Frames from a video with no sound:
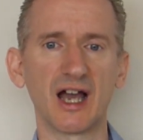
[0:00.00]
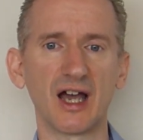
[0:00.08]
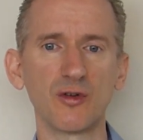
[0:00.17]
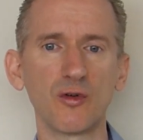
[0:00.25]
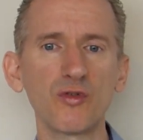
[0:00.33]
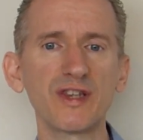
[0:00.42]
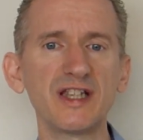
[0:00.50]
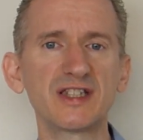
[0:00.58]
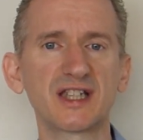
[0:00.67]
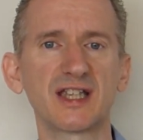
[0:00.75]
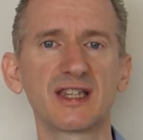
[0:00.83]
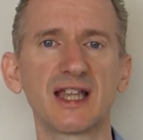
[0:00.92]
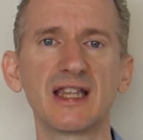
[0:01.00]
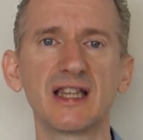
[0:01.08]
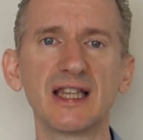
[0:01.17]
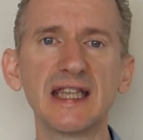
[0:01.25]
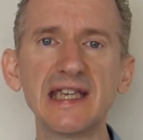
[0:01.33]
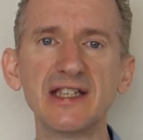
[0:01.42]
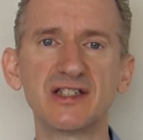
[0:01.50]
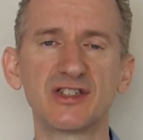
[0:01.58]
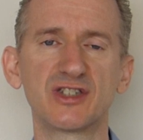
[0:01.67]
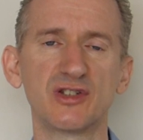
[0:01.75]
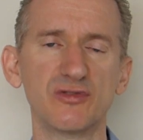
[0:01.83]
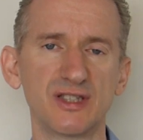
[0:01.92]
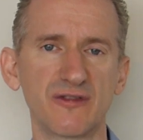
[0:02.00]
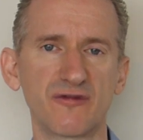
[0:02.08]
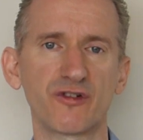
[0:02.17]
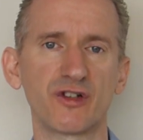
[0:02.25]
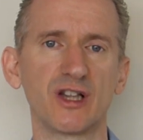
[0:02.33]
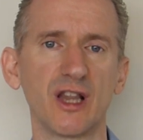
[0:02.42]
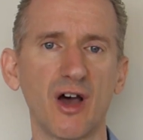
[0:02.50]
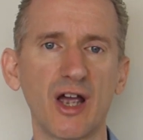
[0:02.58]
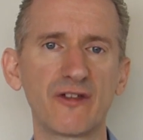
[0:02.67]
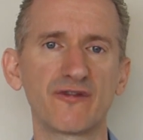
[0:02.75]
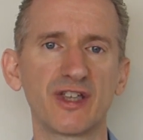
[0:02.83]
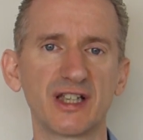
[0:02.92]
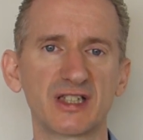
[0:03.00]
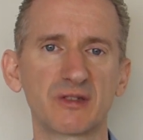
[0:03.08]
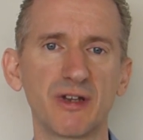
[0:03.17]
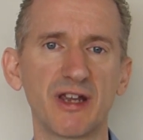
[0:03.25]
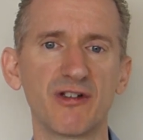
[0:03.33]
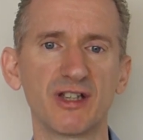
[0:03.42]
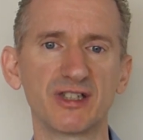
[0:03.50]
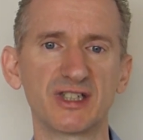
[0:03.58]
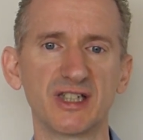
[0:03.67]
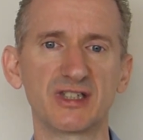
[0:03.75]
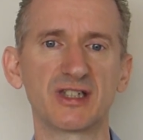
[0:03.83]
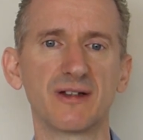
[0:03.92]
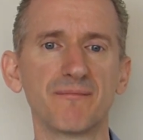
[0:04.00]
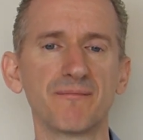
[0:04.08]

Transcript: And all these can then lead to different life experiences.